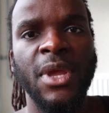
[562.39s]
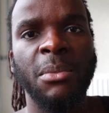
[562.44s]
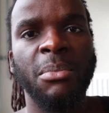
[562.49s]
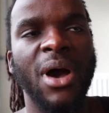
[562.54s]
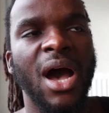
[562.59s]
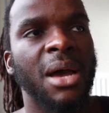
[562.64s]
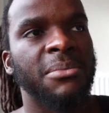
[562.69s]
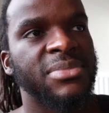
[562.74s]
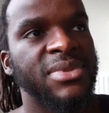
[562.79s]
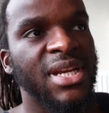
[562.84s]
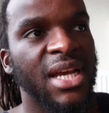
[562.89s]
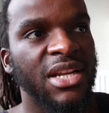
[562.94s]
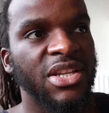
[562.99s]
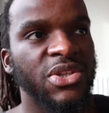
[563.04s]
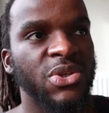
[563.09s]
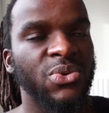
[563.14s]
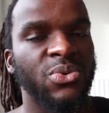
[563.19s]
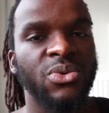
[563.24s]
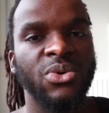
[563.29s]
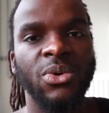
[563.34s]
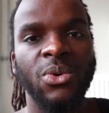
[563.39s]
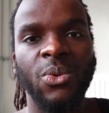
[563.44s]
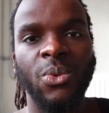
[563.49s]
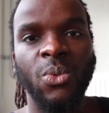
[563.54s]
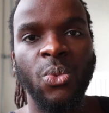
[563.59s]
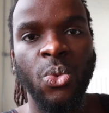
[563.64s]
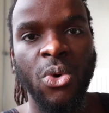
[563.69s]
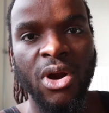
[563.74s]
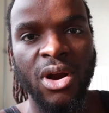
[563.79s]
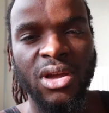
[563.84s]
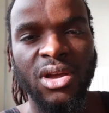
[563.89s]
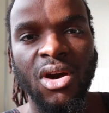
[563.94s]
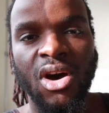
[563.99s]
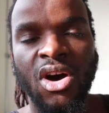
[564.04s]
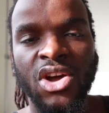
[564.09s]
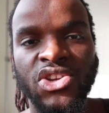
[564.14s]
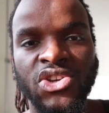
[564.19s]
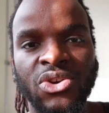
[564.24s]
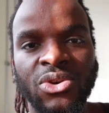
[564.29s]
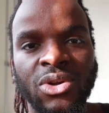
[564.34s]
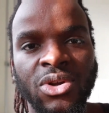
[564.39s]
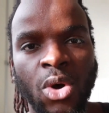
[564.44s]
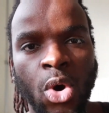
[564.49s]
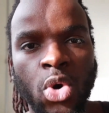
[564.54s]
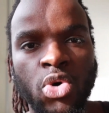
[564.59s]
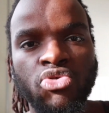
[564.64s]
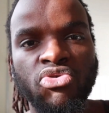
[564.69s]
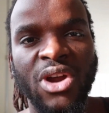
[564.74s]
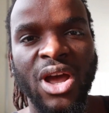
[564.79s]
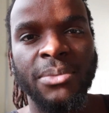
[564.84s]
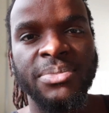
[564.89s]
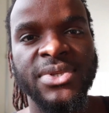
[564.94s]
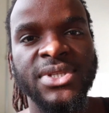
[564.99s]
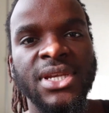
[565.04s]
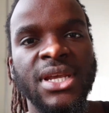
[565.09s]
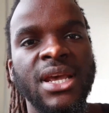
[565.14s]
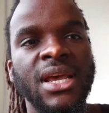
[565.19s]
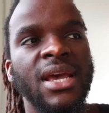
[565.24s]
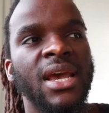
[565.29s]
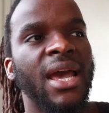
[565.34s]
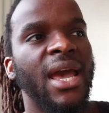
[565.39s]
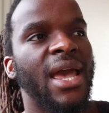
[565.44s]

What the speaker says: But I'm telling you, work on your lower reps